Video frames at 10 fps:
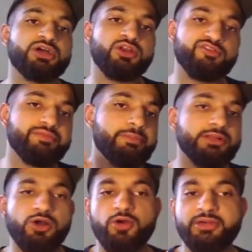A lot of
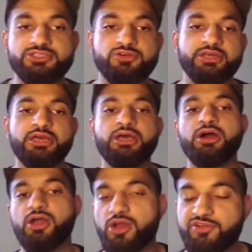people comment on it,
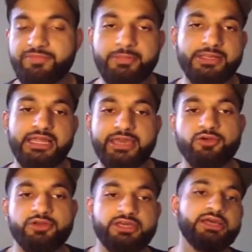a lot of people
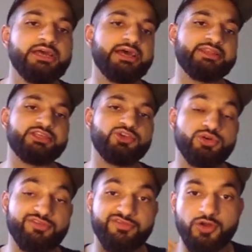like on it, and then you
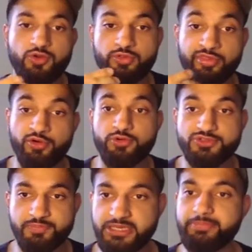want to follow
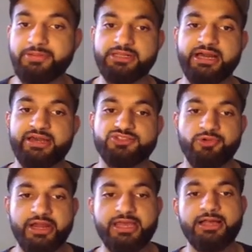those people, guys. All
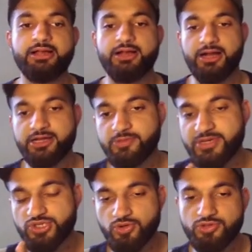right, I'm going to
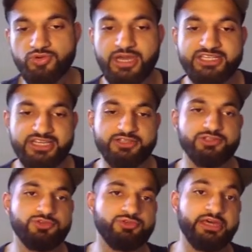be showing you guys how
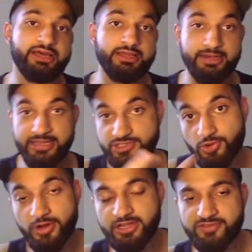to do that
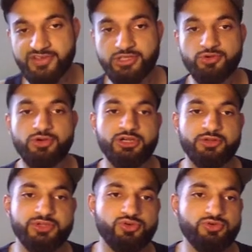later on in the video. I'm going
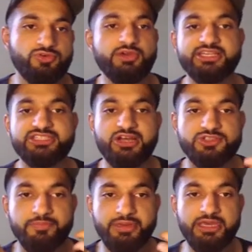to be showing you guys how
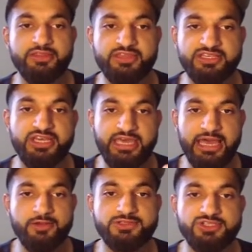to pick these
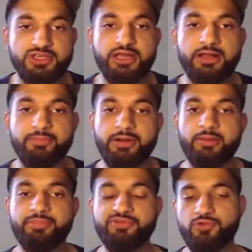accounts,
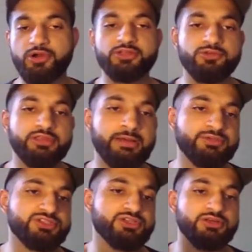but before I do that, I'm
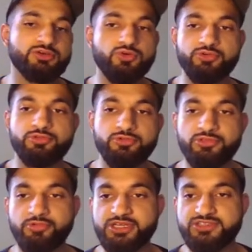just going to go through
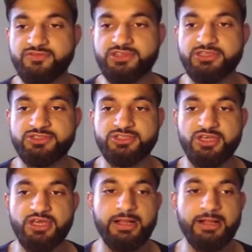the rest of these
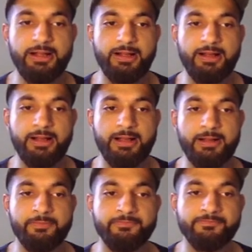um
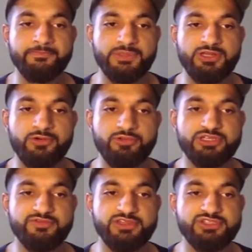you know the
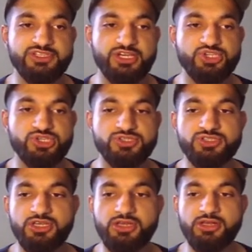rest of these
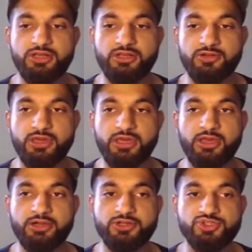sections. Okay,
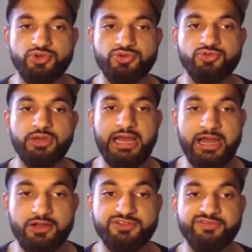I'm going to show you
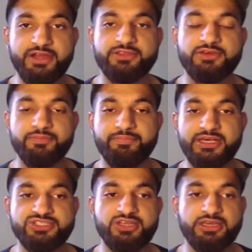how to find the
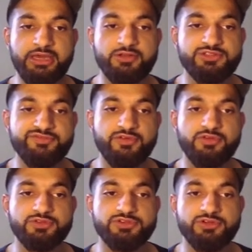best account to,
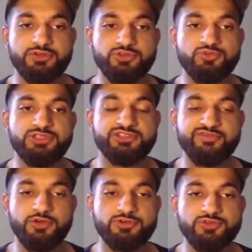to use as a
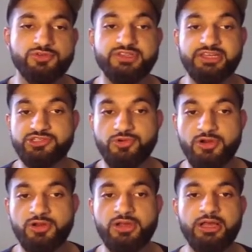follow source later
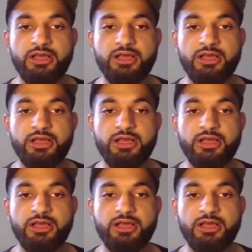on.